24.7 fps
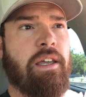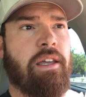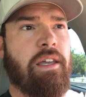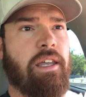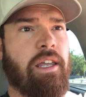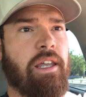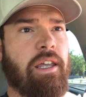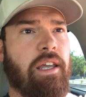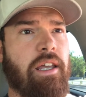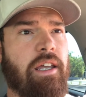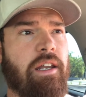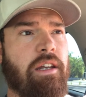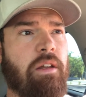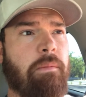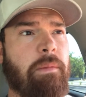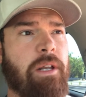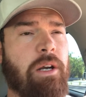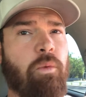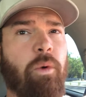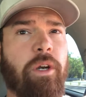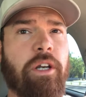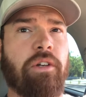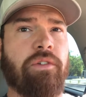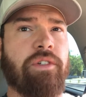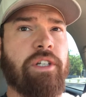and no matter
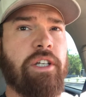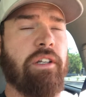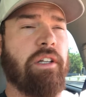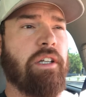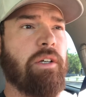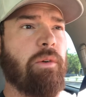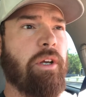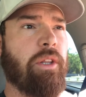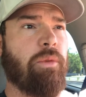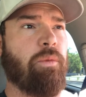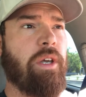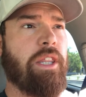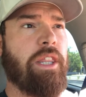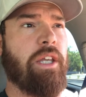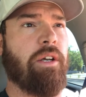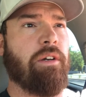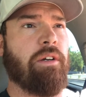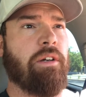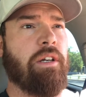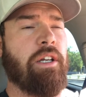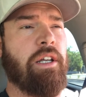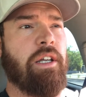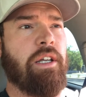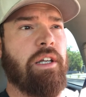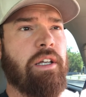what you're dealing with,
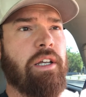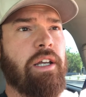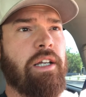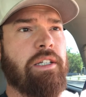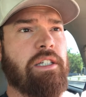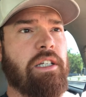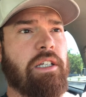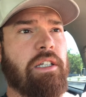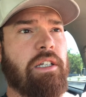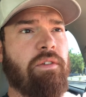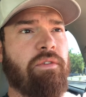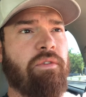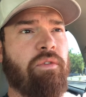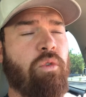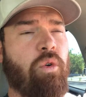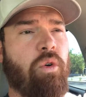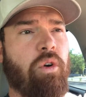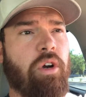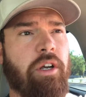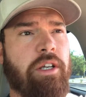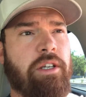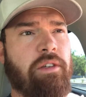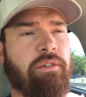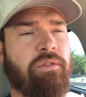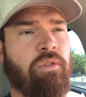whether it's a
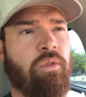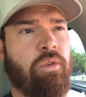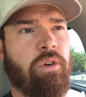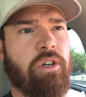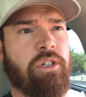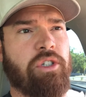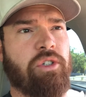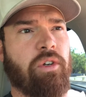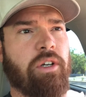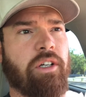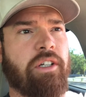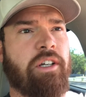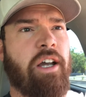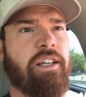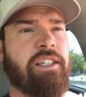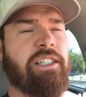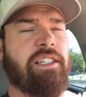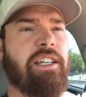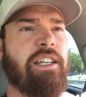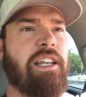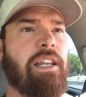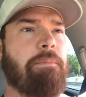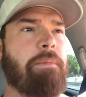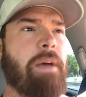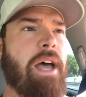divorce or a
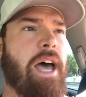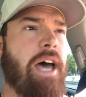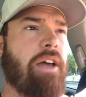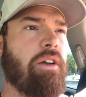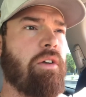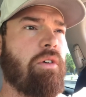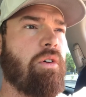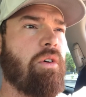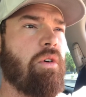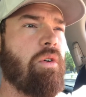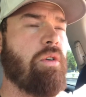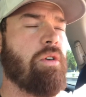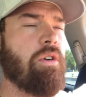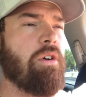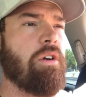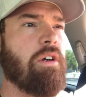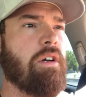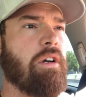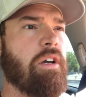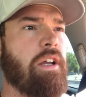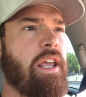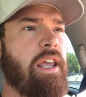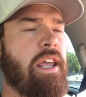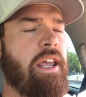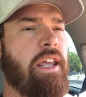custody battle
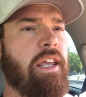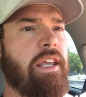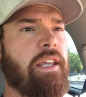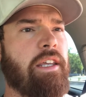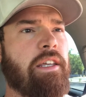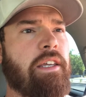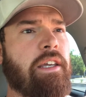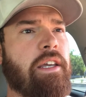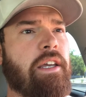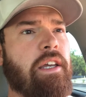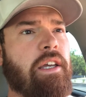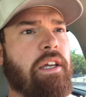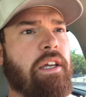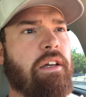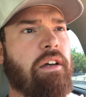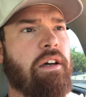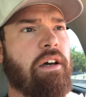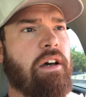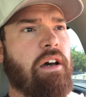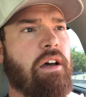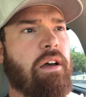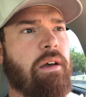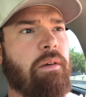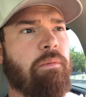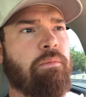or a
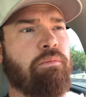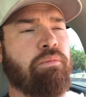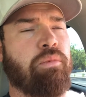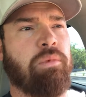uh,